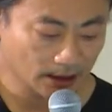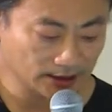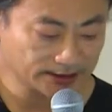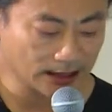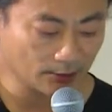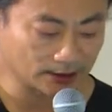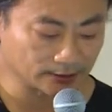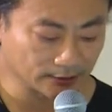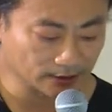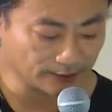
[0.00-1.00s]
In
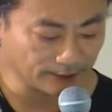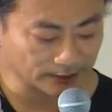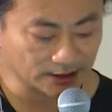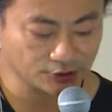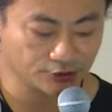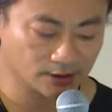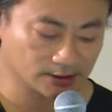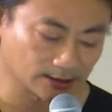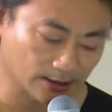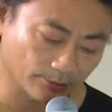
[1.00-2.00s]
Taiwan, the
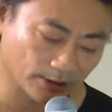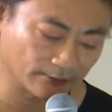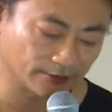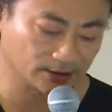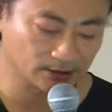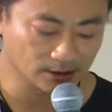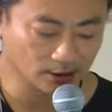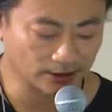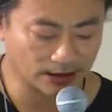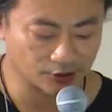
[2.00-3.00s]
foundations, nonprofit
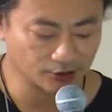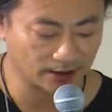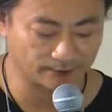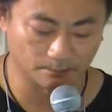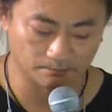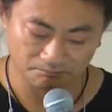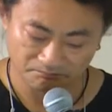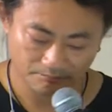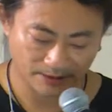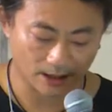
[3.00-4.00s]
organizations have
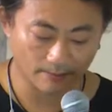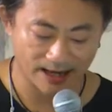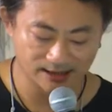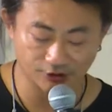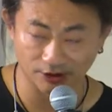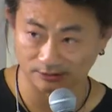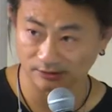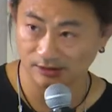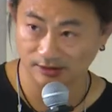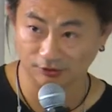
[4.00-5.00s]
become mainstream
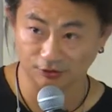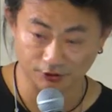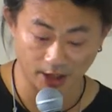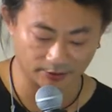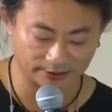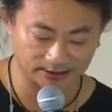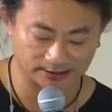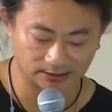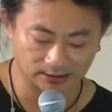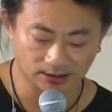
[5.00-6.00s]
social
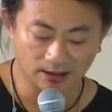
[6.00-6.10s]
charities.